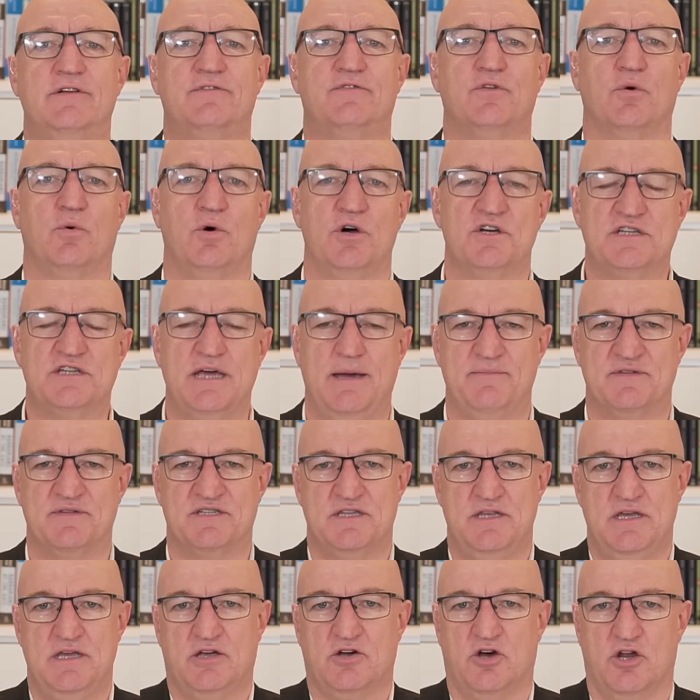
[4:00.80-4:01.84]
if the worst happens to
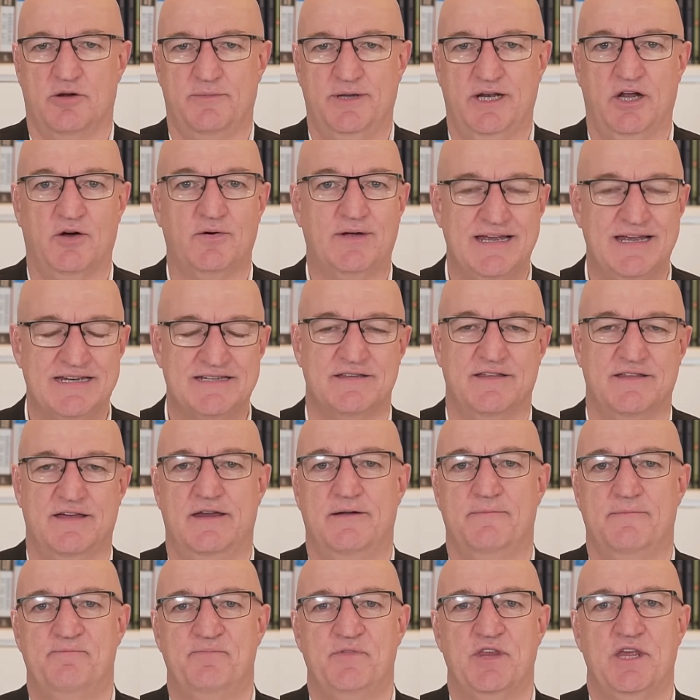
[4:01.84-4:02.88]
the economy, and I'll get to
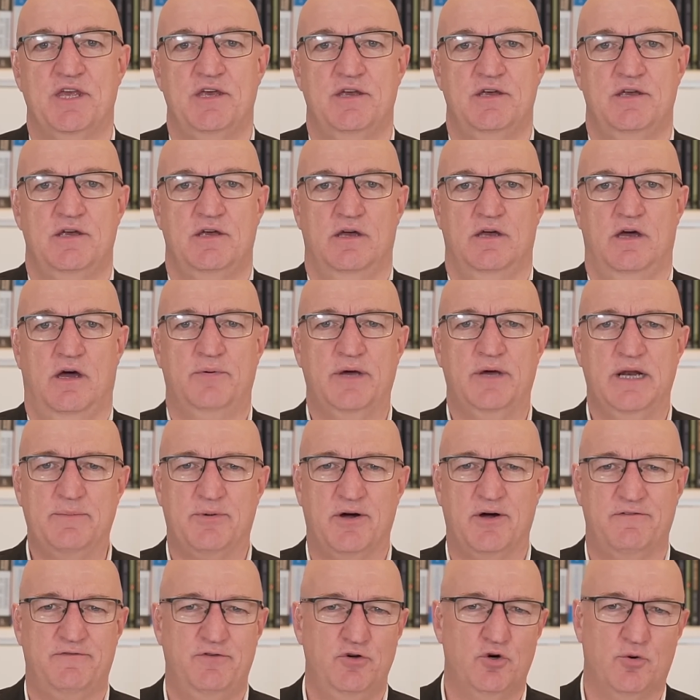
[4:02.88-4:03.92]
that, are we going to
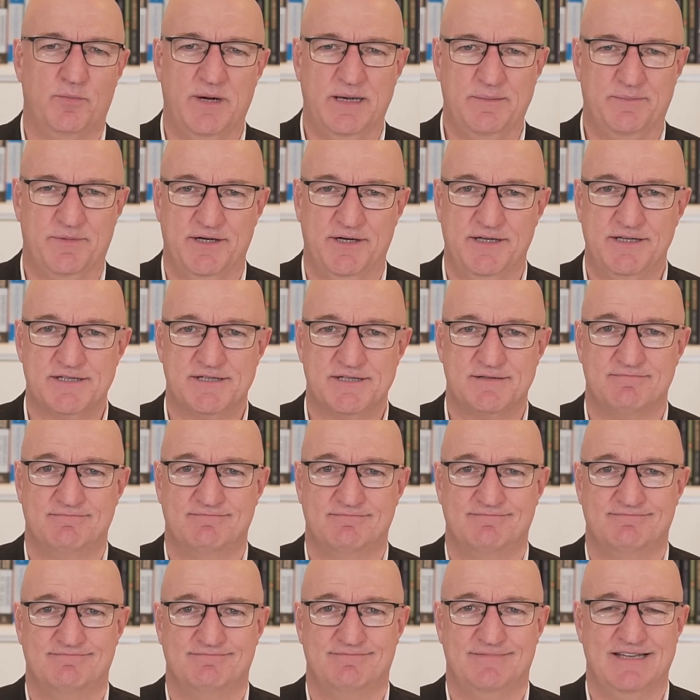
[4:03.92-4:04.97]
buy fewer baked beans,
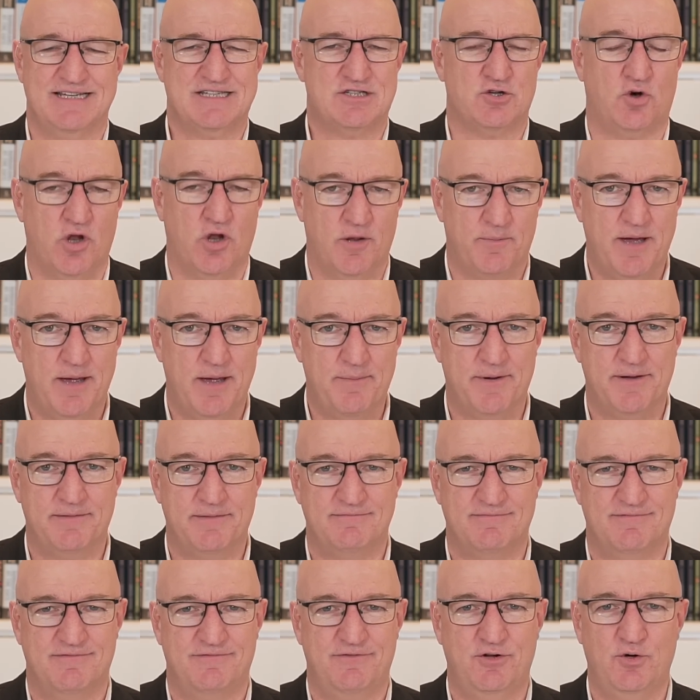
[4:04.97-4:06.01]
less toilet paper,
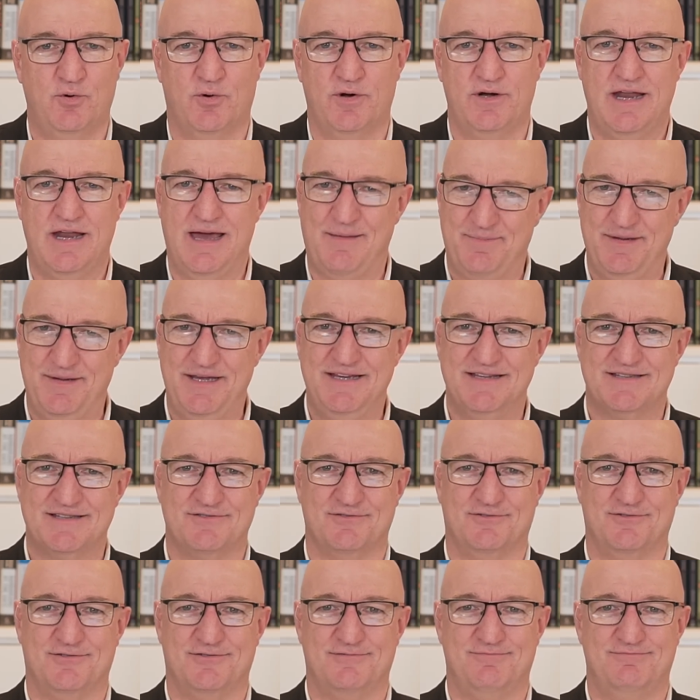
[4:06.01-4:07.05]
fewer nappies
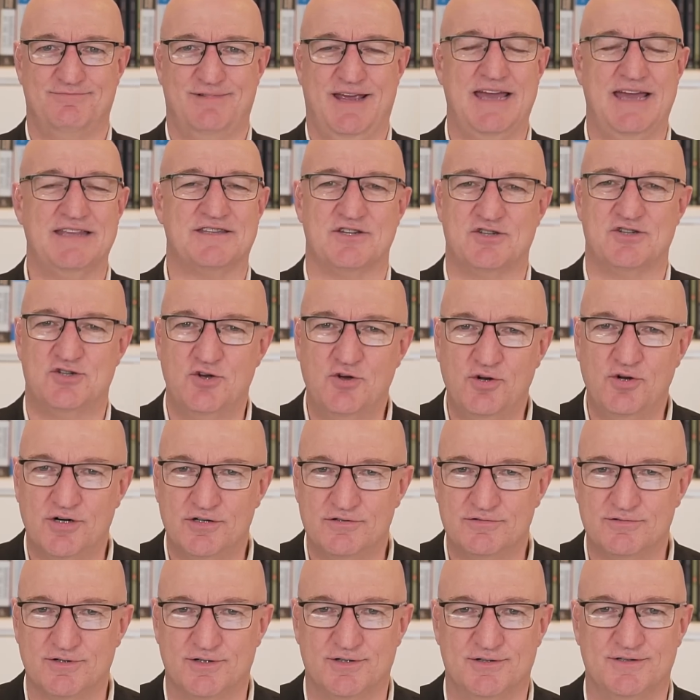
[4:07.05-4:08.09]
or cans of tuna
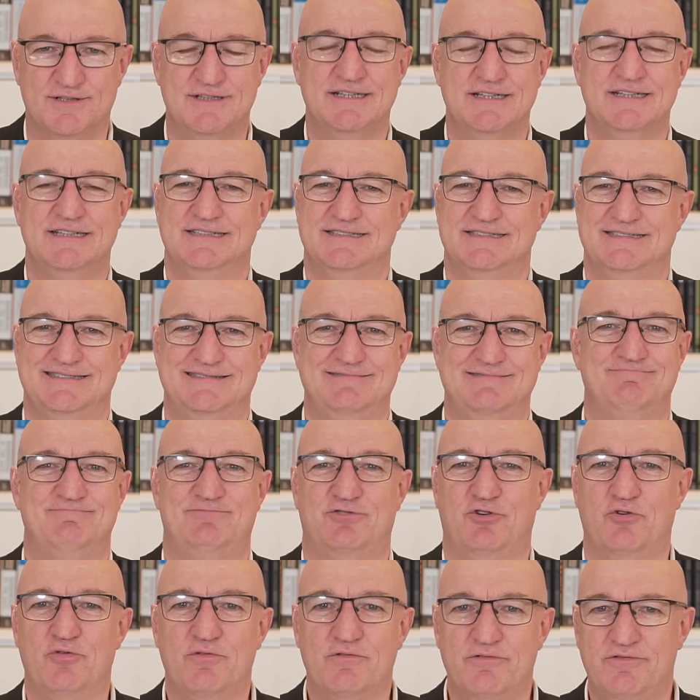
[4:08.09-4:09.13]
or
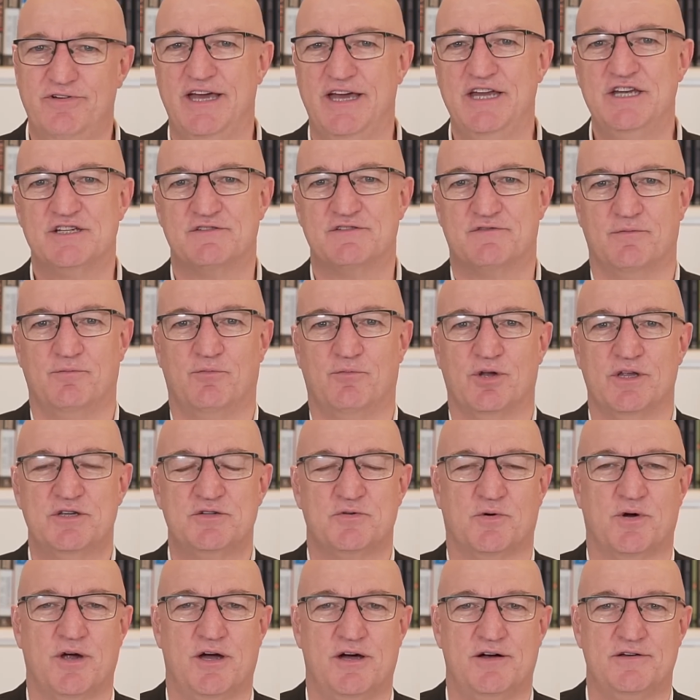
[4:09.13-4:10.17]
fruit and veg from Woolies
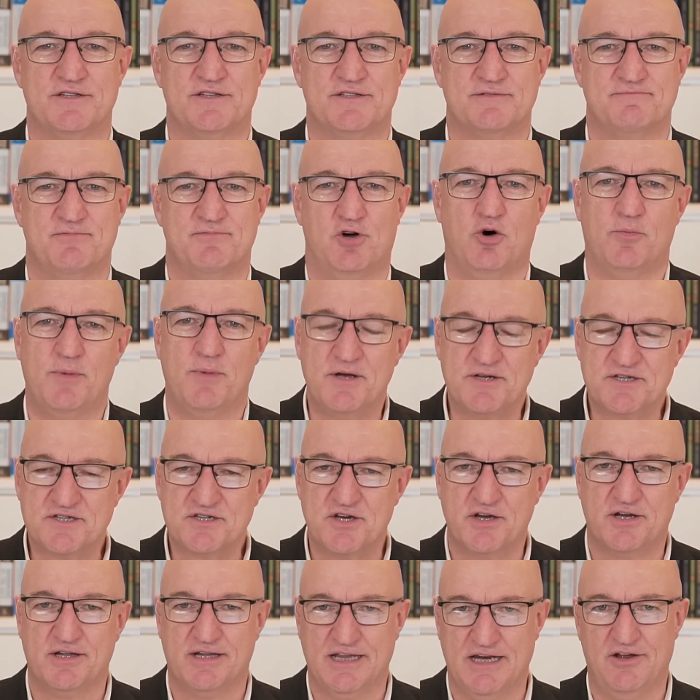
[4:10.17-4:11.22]
or Coles? Almost
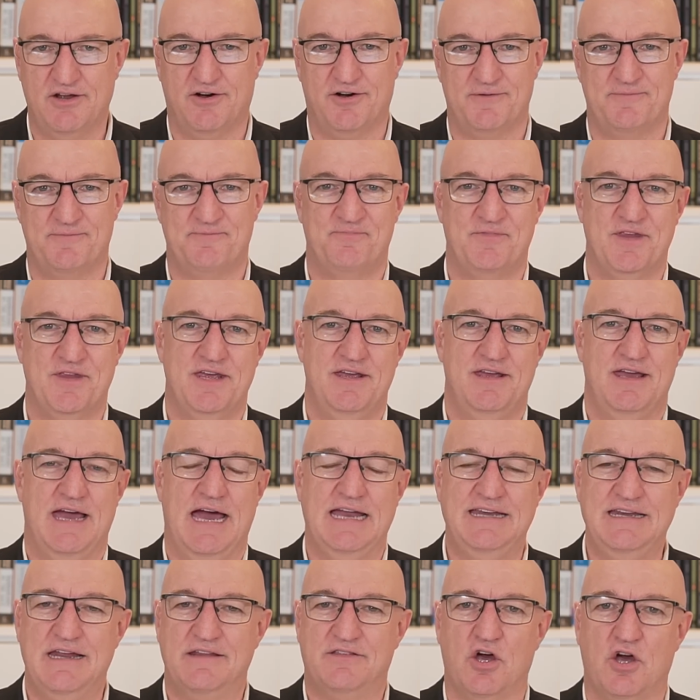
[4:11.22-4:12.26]
certainly not.
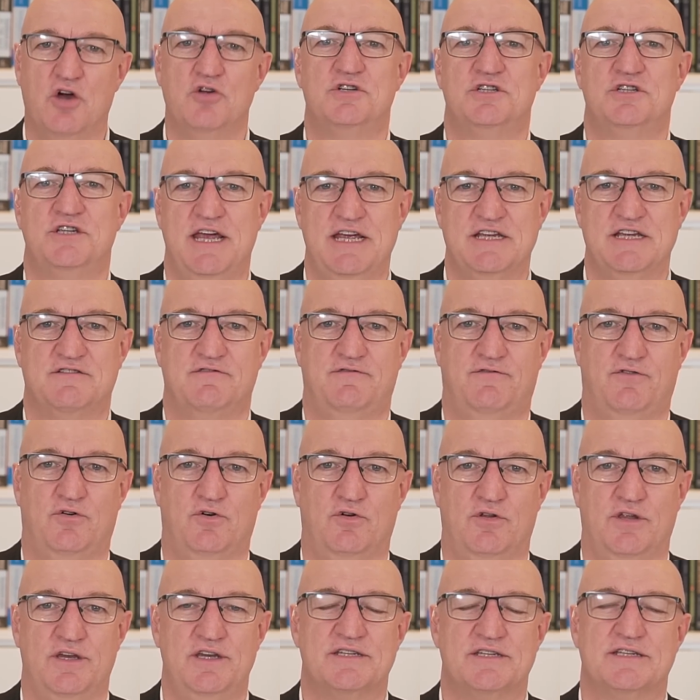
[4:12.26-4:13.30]
And yet those shares
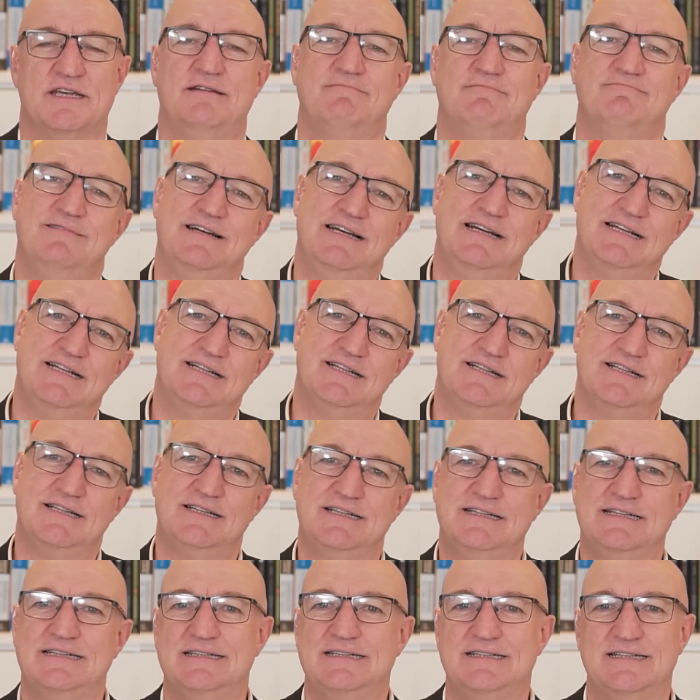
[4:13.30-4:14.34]
fall. And you're saying,
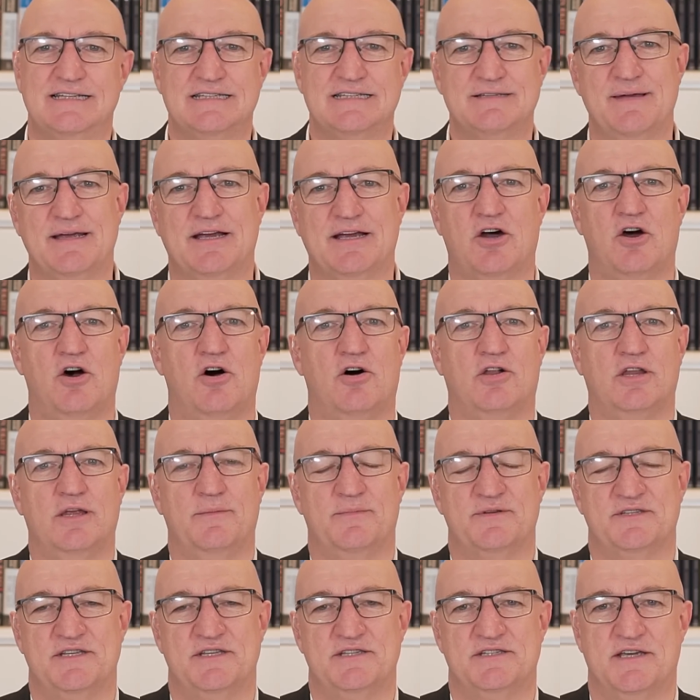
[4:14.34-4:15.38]
well, that doesn't make a whole heap
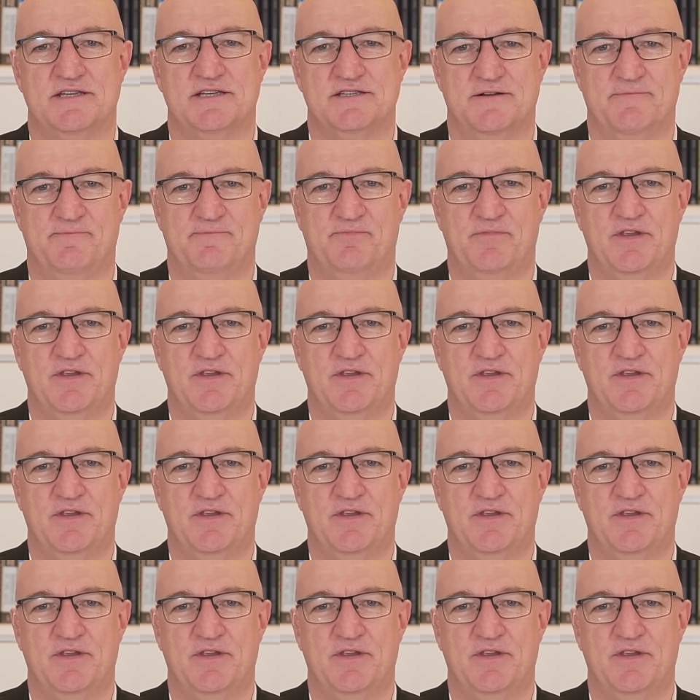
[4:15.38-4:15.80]
of sense, does it?